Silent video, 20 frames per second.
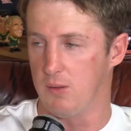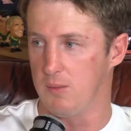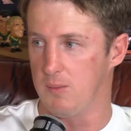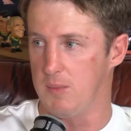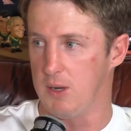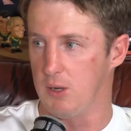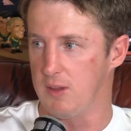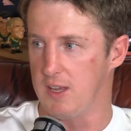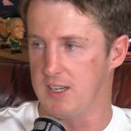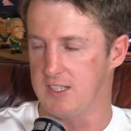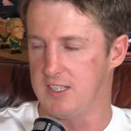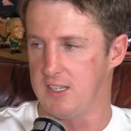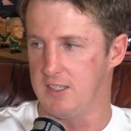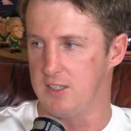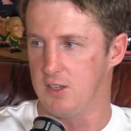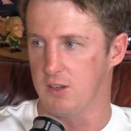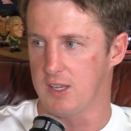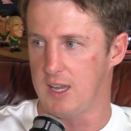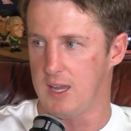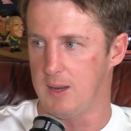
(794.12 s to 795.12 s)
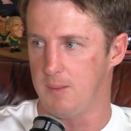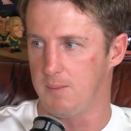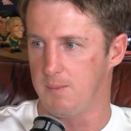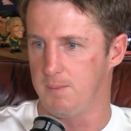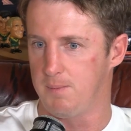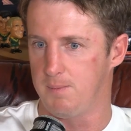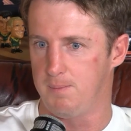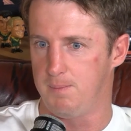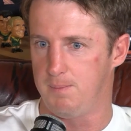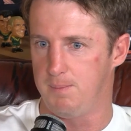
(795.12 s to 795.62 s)
They just need to not get
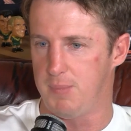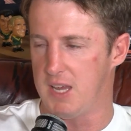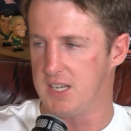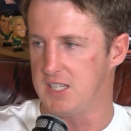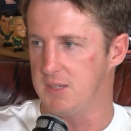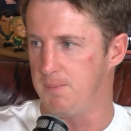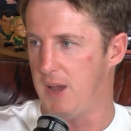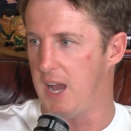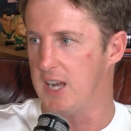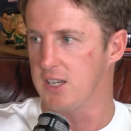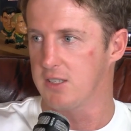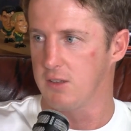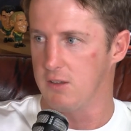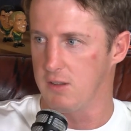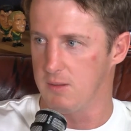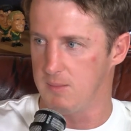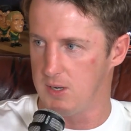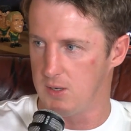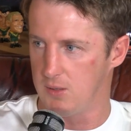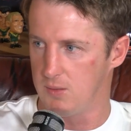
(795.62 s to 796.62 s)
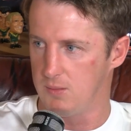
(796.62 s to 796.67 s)
bashed through the middle.